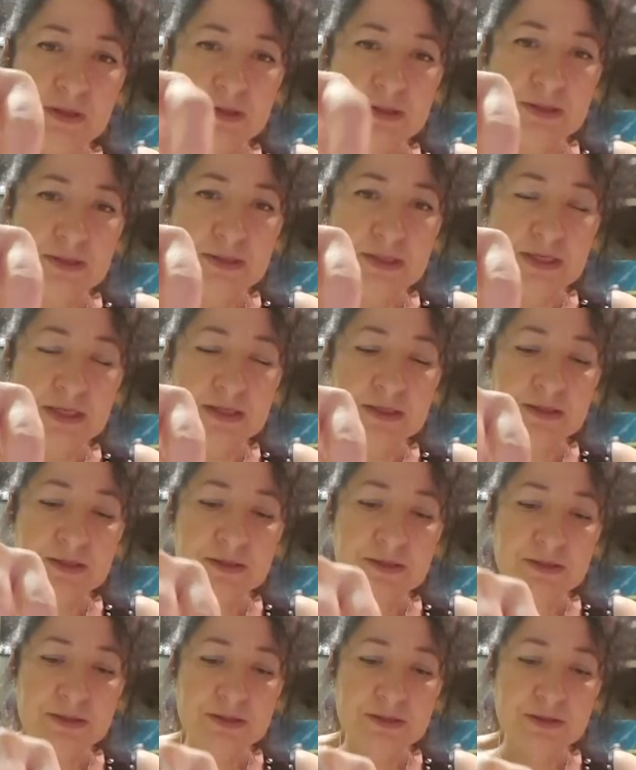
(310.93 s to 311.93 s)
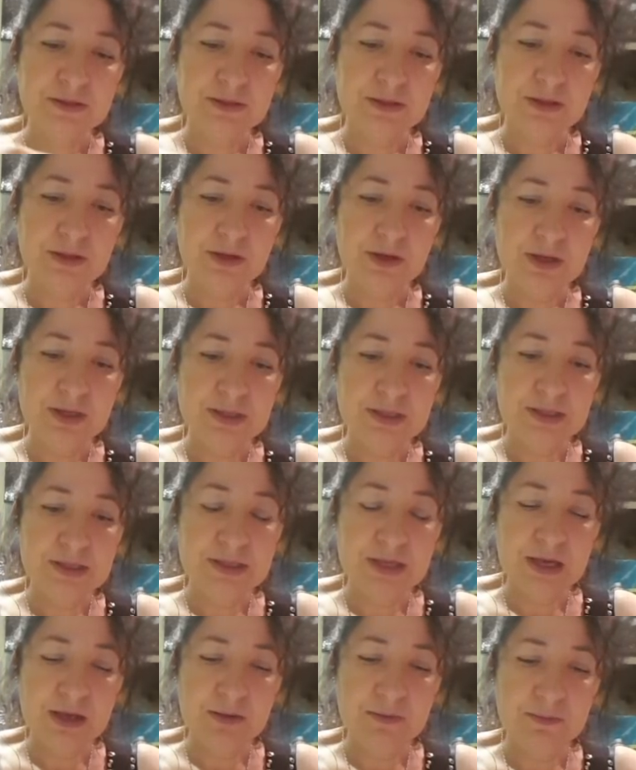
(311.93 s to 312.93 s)
the stickers, I did
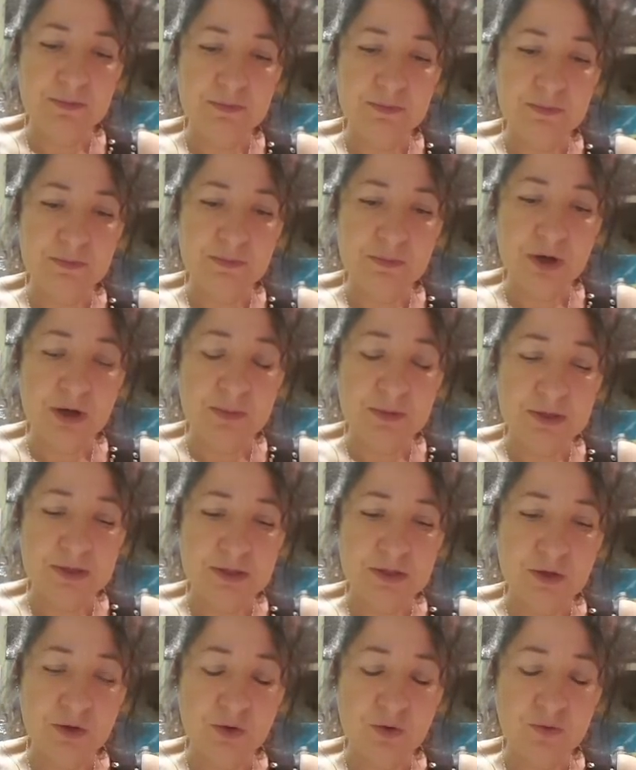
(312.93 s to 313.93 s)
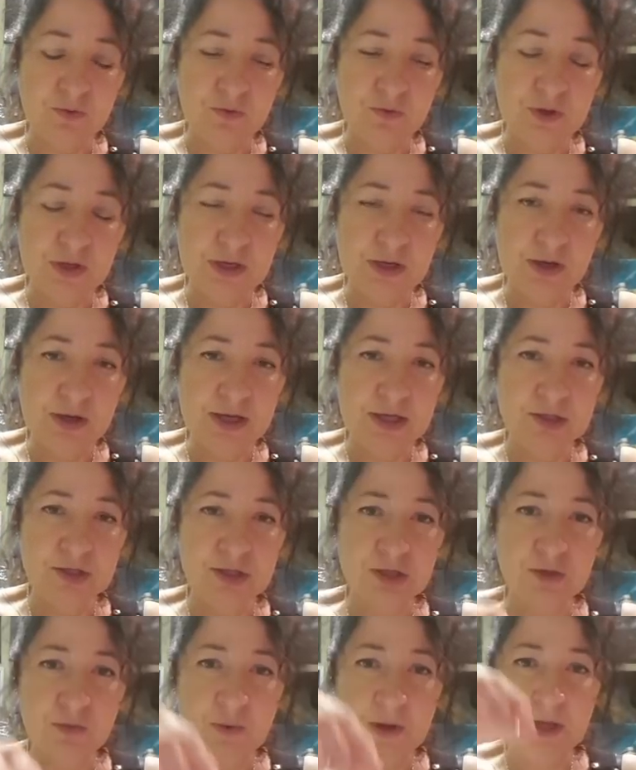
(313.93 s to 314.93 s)
that by myself, and I
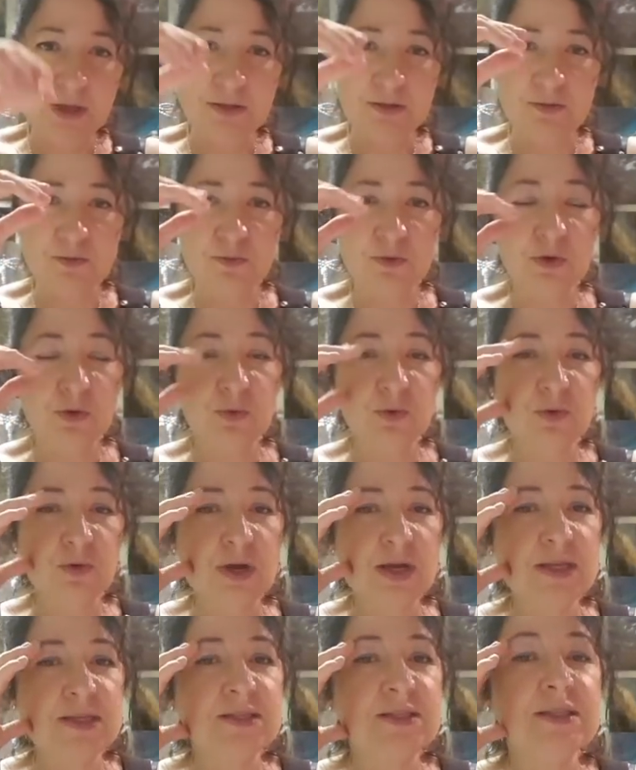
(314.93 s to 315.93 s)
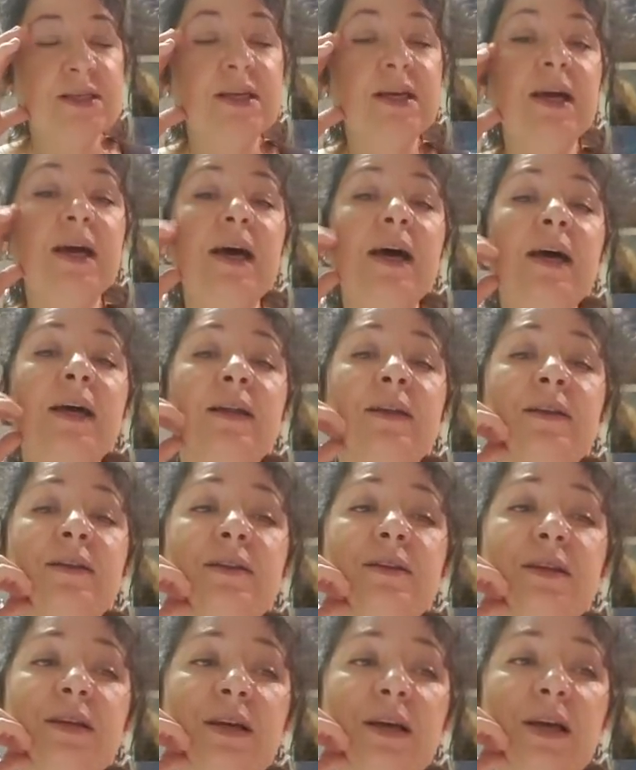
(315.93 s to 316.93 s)
actually went real crazy
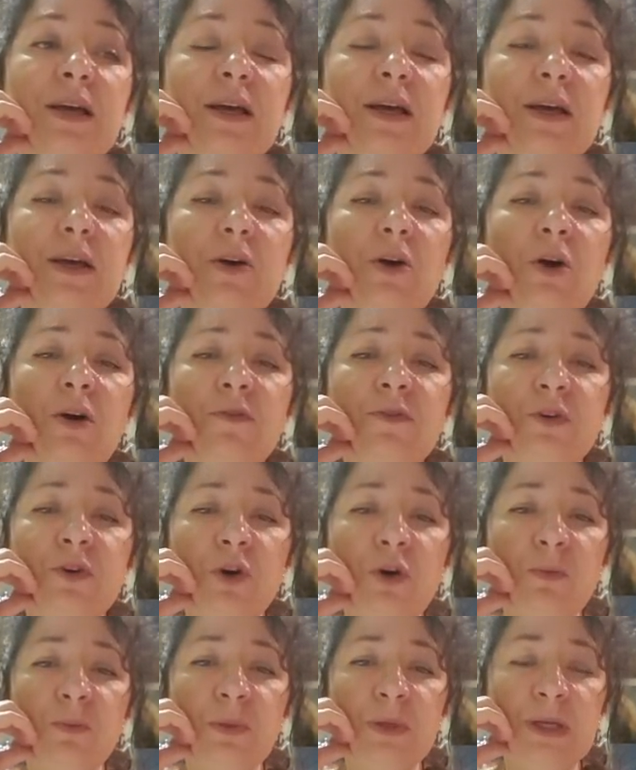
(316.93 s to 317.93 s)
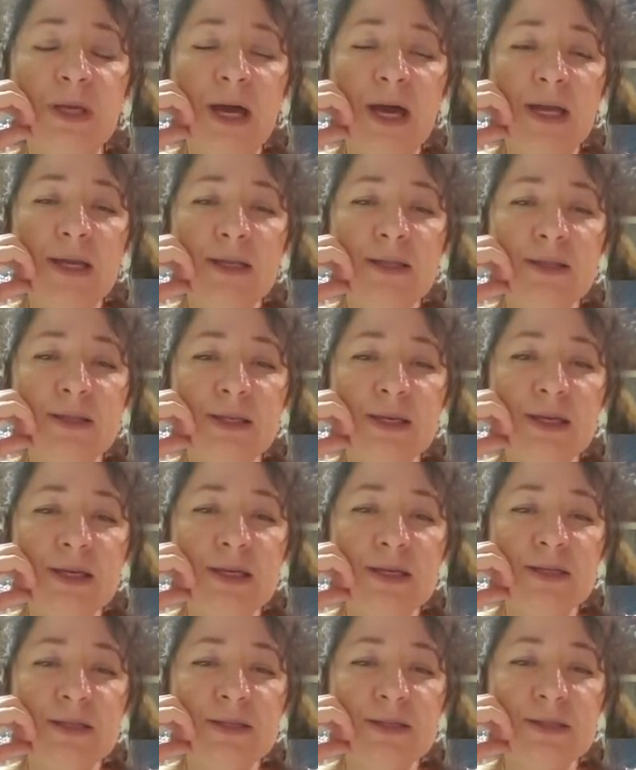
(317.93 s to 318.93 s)
and overcomplicated
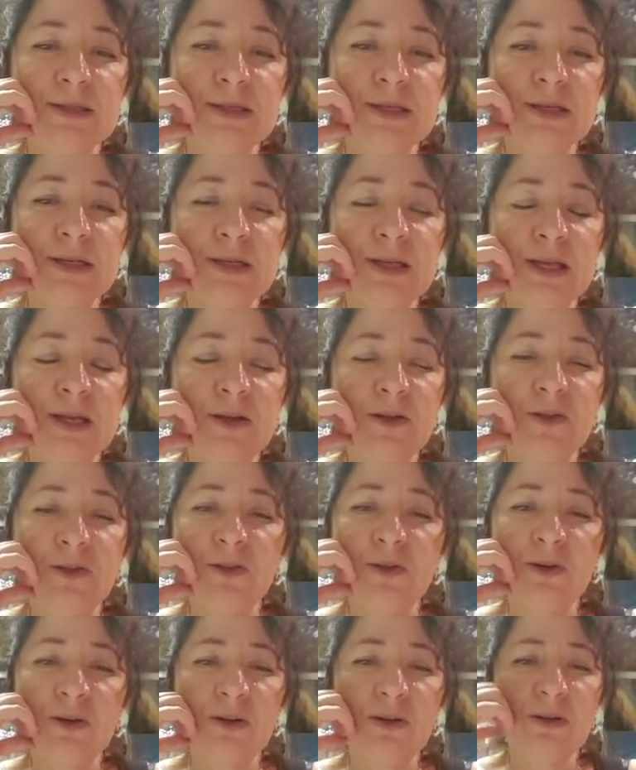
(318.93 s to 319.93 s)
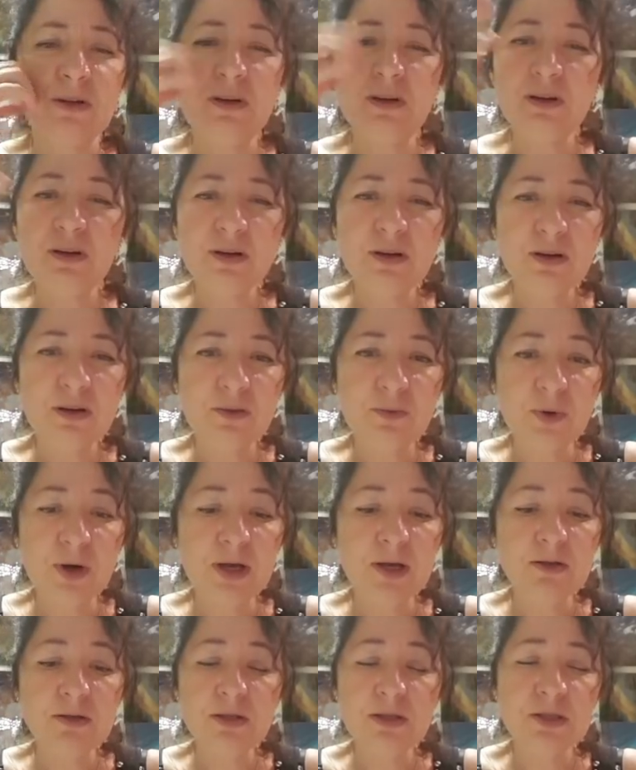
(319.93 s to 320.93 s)
things. And then I thought, oh,
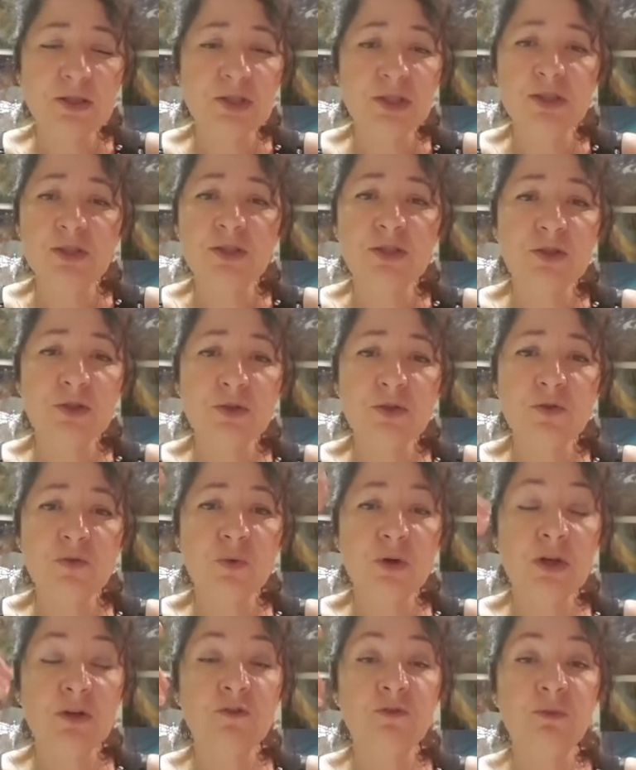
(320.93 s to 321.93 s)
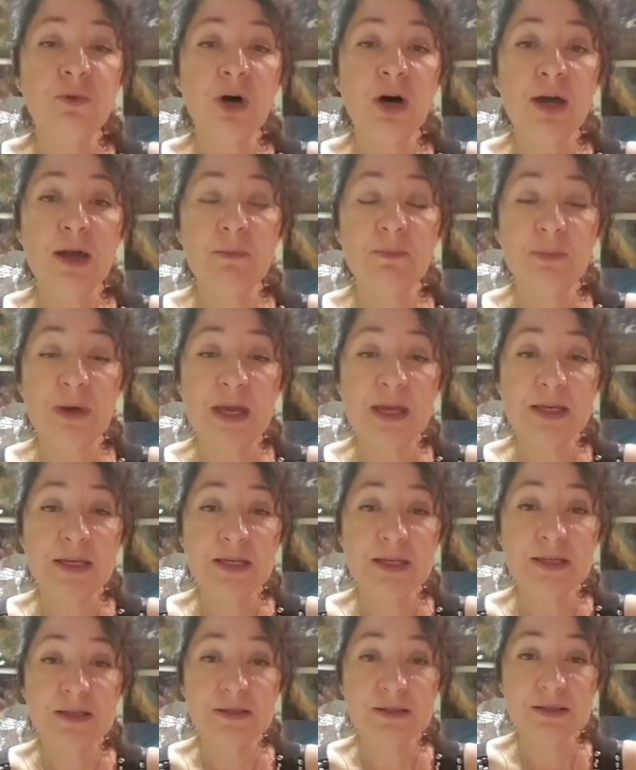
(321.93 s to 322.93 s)
why don't I just use one of my
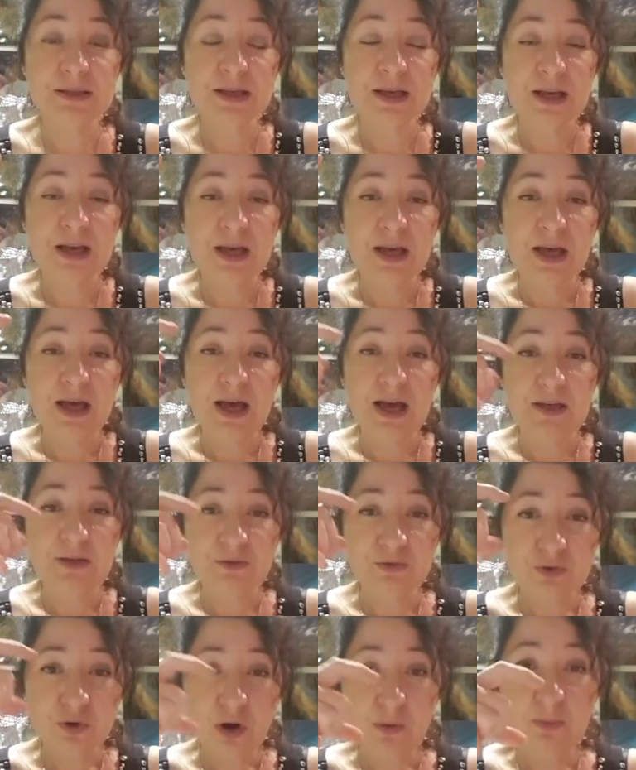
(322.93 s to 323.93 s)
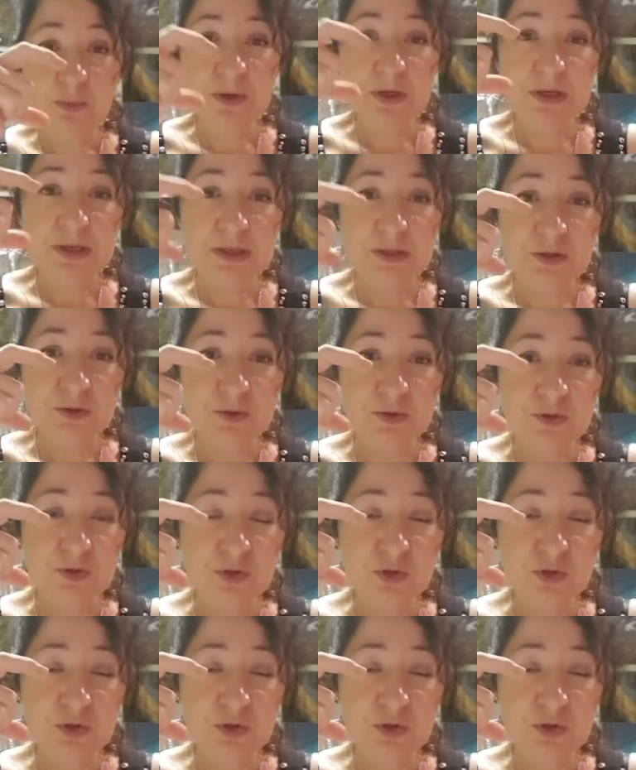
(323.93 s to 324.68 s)
paintings and crop it into a